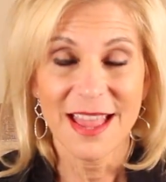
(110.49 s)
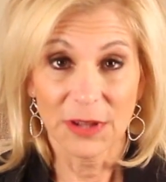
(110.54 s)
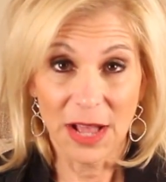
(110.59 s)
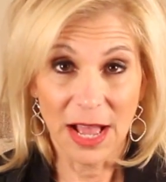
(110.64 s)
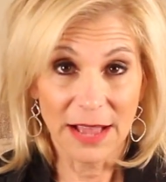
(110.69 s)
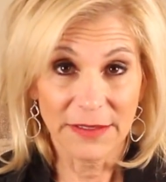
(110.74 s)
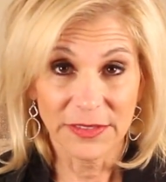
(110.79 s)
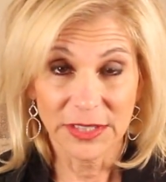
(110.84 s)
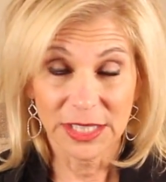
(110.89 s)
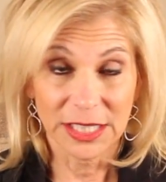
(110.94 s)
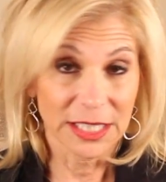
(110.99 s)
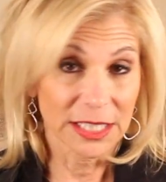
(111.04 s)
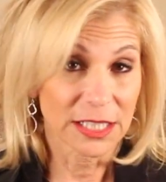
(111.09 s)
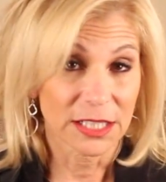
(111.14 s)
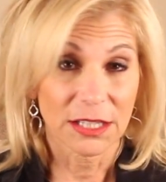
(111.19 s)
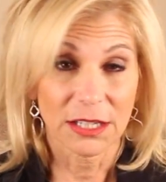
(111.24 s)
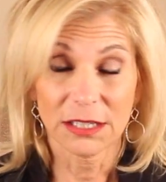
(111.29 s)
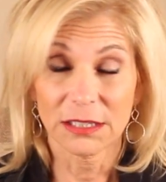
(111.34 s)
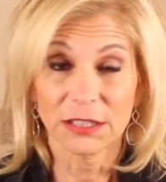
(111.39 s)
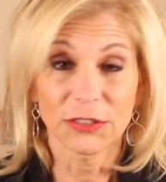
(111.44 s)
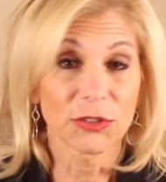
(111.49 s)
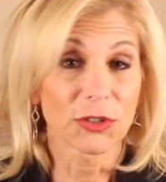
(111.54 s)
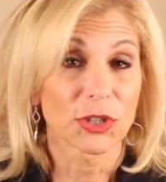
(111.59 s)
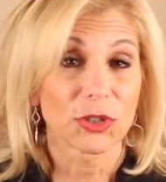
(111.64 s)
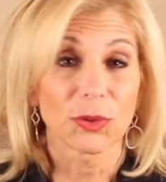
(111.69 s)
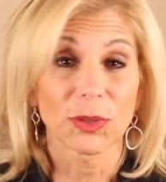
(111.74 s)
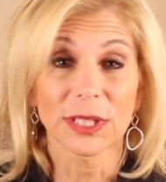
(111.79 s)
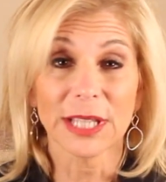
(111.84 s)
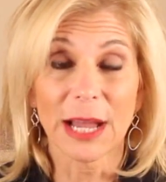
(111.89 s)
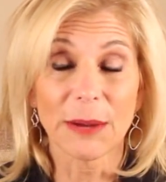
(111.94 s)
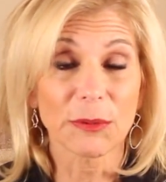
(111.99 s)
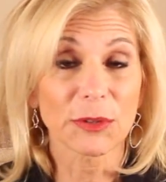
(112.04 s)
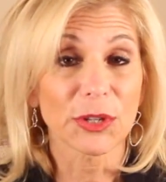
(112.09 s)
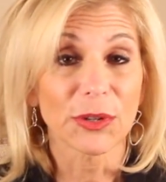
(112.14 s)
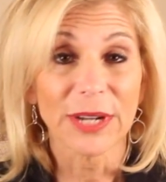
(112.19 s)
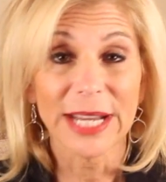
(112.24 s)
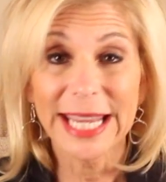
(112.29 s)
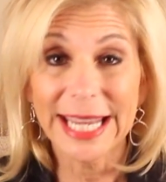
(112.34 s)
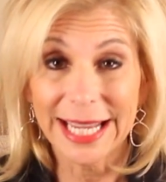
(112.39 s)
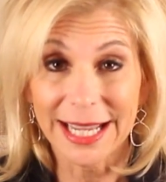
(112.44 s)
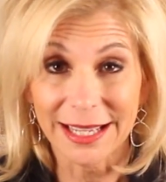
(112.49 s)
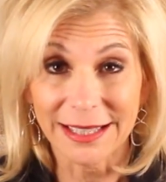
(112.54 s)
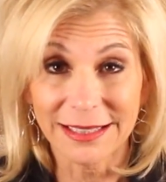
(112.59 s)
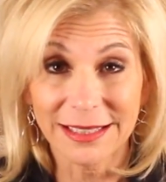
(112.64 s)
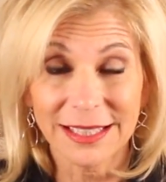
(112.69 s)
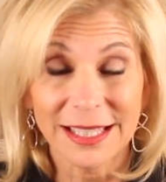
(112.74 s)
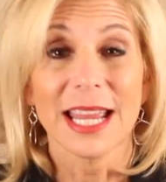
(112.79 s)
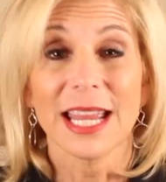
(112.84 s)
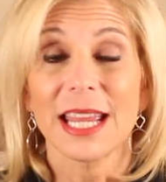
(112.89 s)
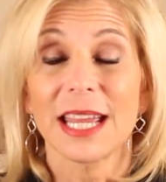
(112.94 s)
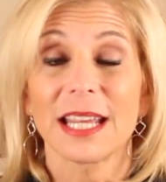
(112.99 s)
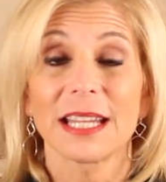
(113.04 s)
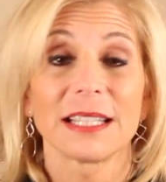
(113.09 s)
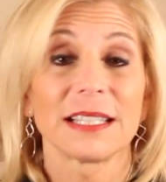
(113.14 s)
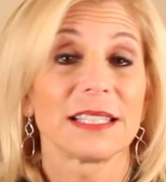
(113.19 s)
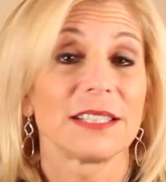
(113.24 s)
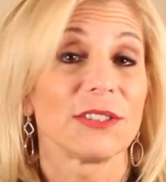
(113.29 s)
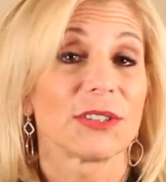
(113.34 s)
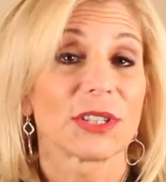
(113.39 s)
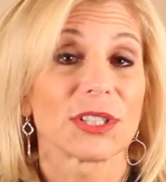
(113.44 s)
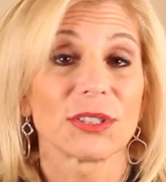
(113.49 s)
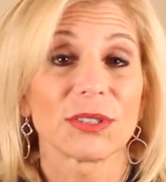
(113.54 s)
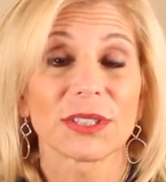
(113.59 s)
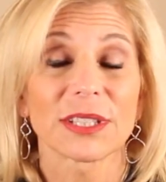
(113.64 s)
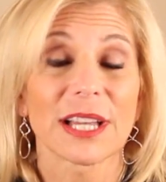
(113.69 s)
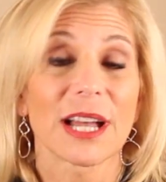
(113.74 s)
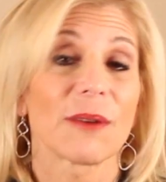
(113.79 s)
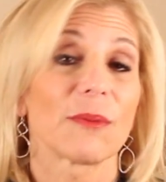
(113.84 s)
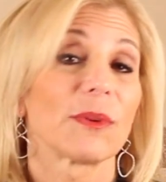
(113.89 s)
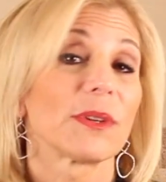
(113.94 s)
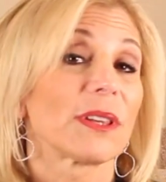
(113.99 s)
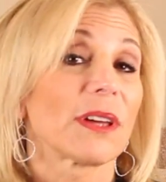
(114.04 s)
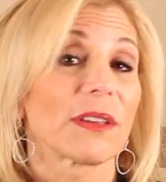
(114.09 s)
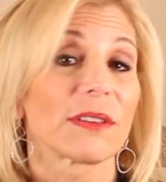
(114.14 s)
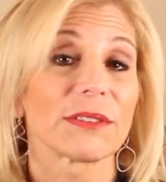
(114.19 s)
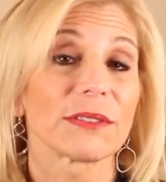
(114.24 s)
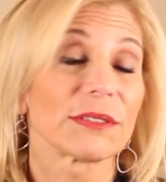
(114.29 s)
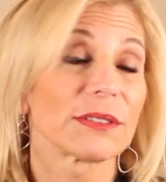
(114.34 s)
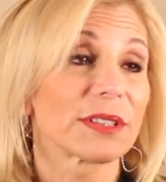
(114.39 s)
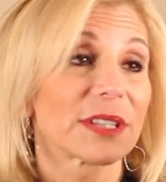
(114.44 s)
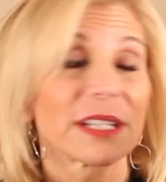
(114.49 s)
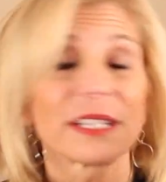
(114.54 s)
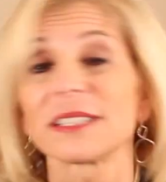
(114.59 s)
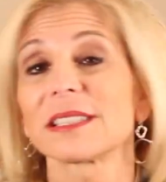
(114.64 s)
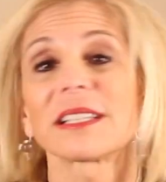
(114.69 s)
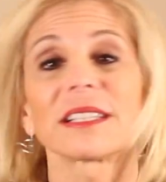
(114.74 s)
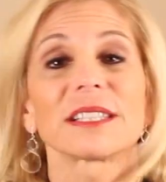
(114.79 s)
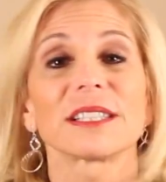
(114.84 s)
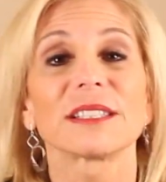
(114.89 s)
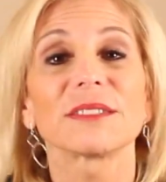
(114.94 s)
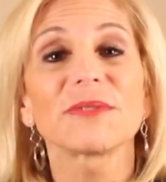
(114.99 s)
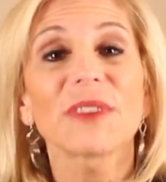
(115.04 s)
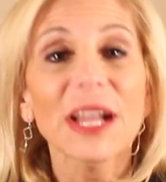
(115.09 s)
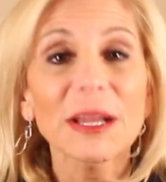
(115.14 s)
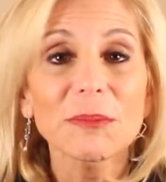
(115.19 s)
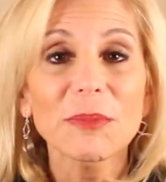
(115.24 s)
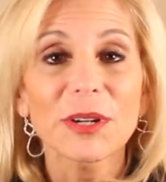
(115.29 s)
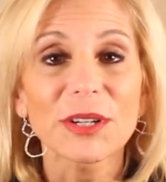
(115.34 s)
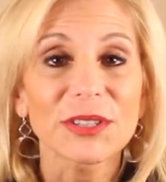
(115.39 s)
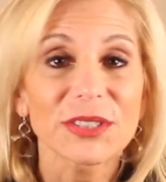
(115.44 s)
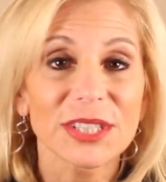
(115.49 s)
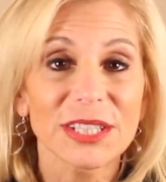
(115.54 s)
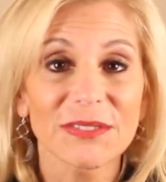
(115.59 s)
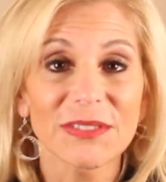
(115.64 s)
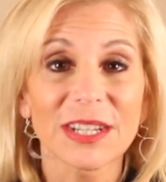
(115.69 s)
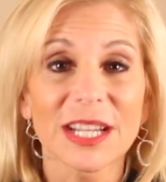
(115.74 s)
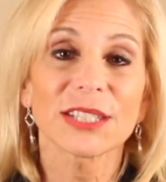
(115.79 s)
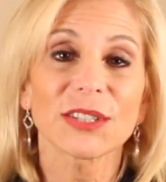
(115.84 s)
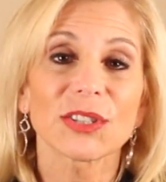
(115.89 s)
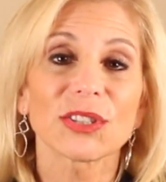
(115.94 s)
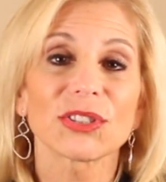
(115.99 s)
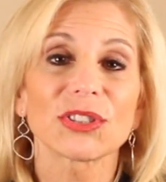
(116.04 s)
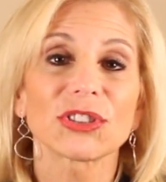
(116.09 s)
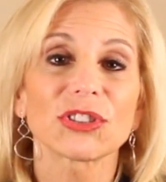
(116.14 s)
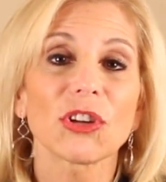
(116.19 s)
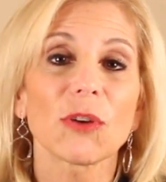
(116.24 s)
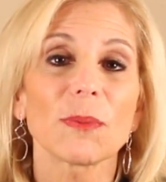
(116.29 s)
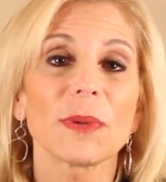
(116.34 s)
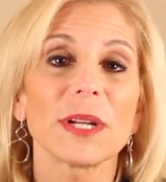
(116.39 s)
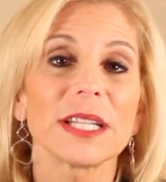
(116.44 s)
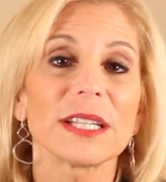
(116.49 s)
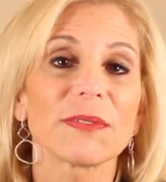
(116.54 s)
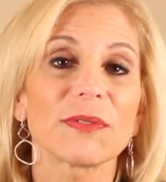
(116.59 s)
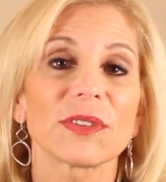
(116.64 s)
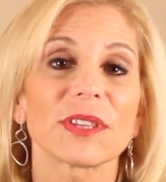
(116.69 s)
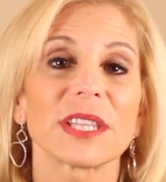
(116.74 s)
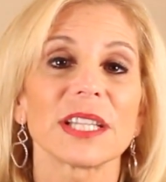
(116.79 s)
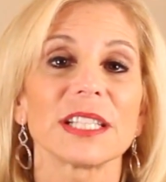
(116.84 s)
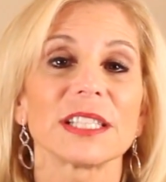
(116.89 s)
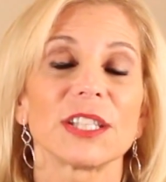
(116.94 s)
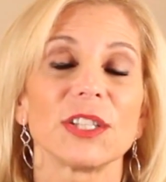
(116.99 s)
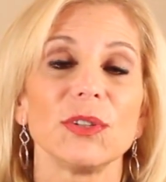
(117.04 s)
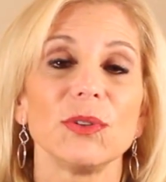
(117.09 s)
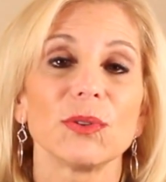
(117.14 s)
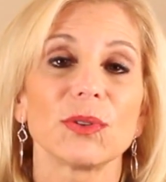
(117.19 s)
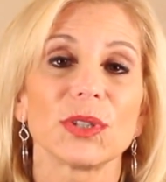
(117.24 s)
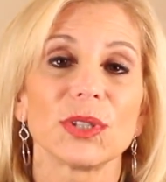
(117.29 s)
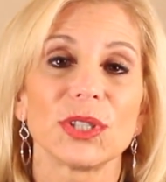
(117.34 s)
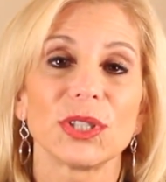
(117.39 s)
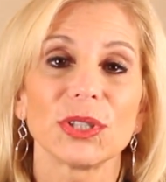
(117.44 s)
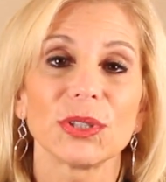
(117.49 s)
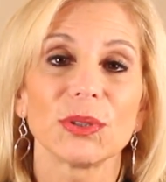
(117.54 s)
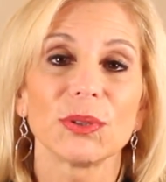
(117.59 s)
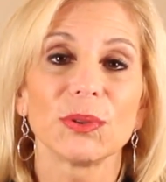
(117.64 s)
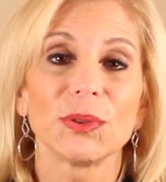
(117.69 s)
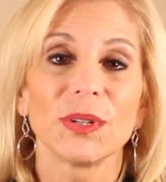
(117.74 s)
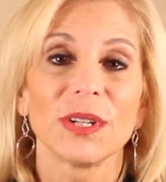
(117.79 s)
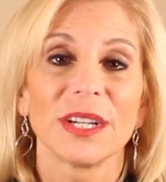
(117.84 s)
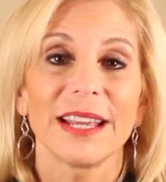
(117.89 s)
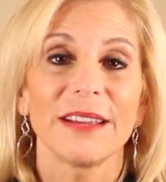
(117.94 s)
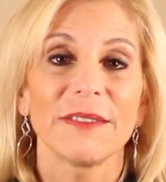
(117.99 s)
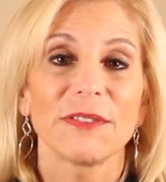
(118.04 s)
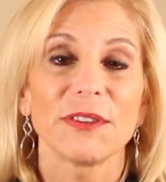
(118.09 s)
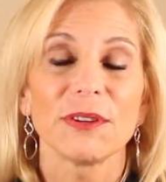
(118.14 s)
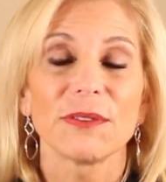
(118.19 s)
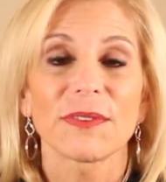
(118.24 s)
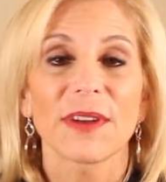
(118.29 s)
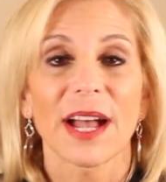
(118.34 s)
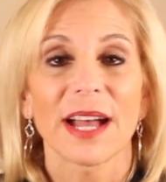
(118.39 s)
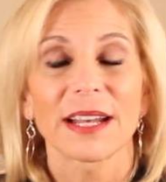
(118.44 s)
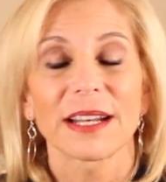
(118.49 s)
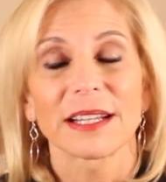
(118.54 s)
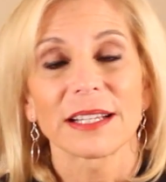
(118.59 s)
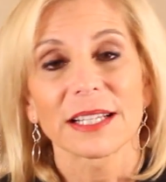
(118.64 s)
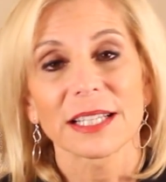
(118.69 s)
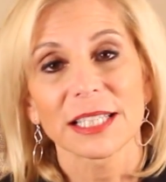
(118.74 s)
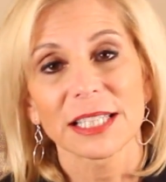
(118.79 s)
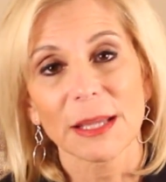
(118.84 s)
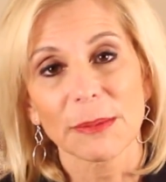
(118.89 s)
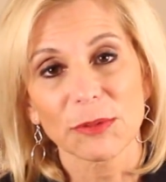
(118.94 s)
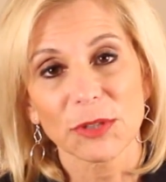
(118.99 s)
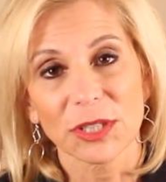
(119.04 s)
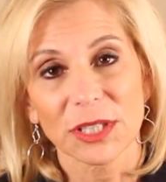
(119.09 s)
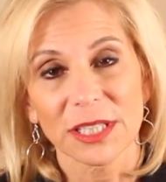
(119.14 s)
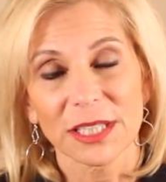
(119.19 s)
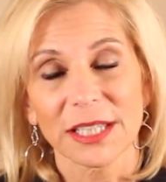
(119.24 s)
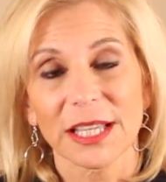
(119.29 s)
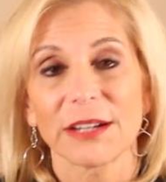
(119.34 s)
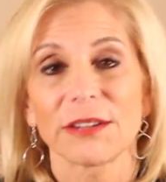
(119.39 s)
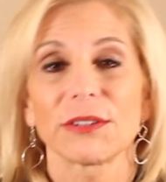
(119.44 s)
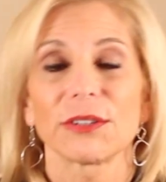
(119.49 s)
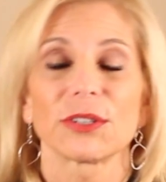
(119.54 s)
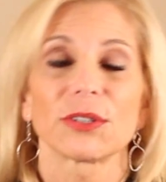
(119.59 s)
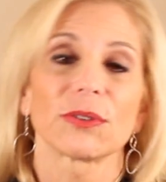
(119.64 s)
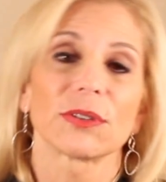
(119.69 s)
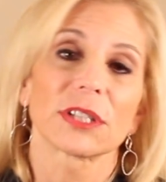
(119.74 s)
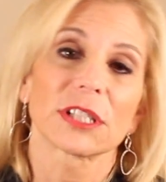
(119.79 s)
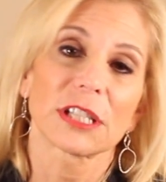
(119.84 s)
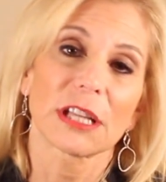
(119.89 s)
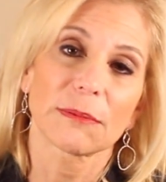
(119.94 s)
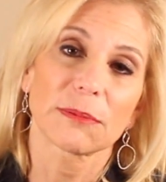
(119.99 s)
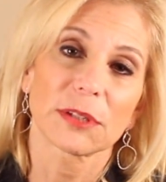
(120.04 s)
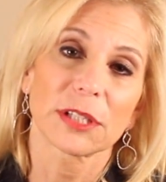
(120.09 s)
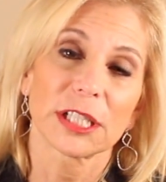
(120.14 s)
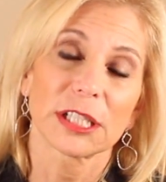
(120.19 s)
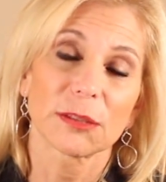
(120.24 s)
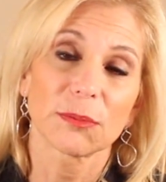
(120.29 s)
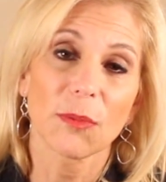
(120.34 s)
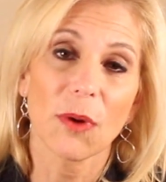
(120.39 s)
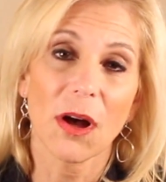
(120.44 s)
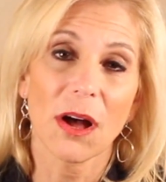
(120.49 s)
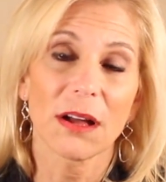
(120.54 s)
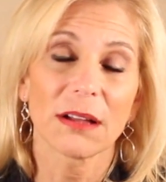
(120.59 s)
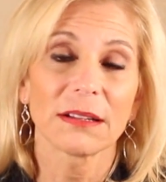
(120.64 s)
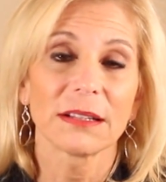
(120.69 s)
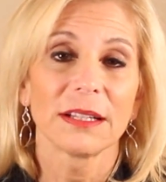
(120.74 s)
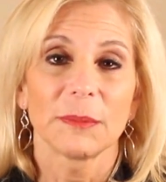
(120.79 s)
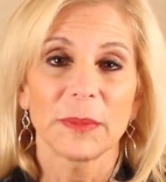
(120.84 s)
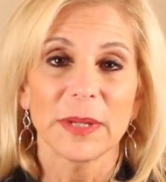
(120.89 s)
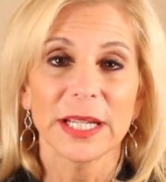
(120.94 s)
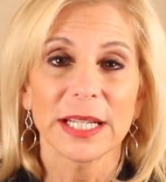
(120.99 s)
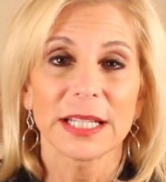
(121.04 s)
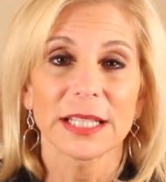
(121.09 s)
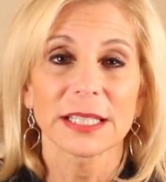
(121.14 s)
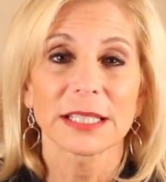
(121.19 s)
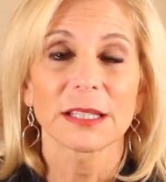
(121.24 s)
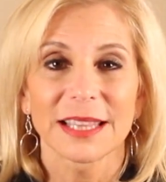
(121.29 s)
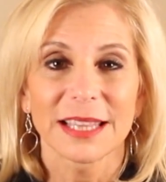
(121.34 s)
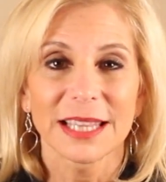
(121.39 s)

Obviously, you can do a lot with your hands, and you can do a lot with other things such as vibrators even. So there's so many different things that you could do if you've got an exceptionally large or exceptionally small penis.